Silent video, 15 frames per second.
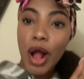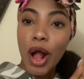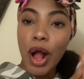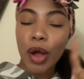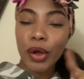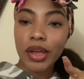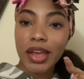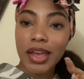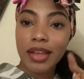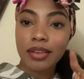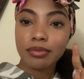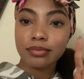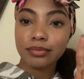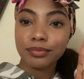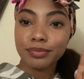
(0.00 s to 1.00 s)
Okay,
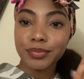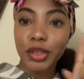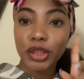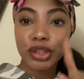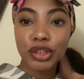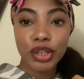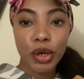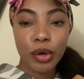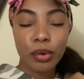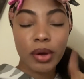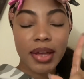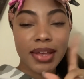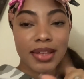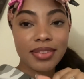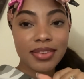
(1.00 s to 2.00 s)
so
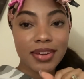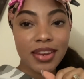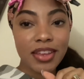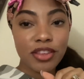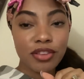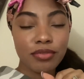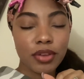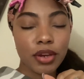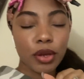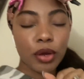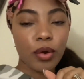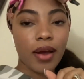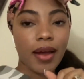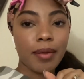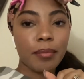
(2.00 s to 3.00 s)
in today's video
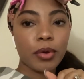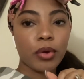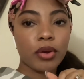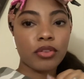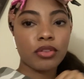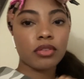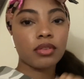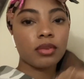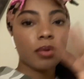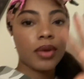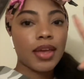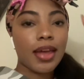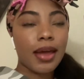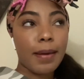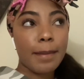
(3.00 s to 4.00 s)
I'm going to do
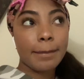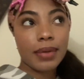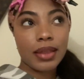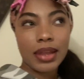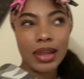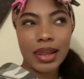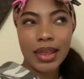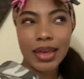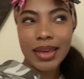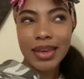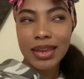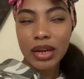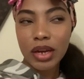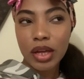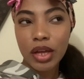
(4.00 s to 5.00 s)
a
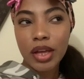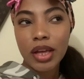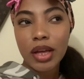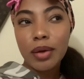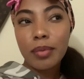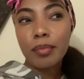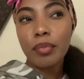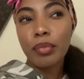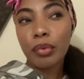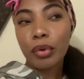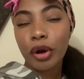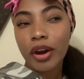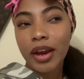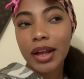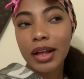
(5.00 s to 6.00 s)
plain
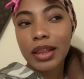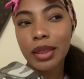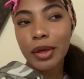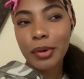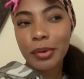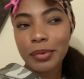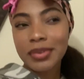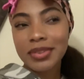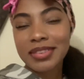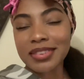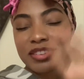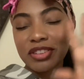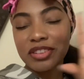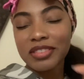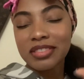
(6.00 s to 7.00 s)
boring clothes,
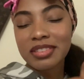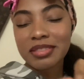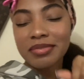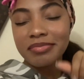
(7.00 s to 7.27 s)
just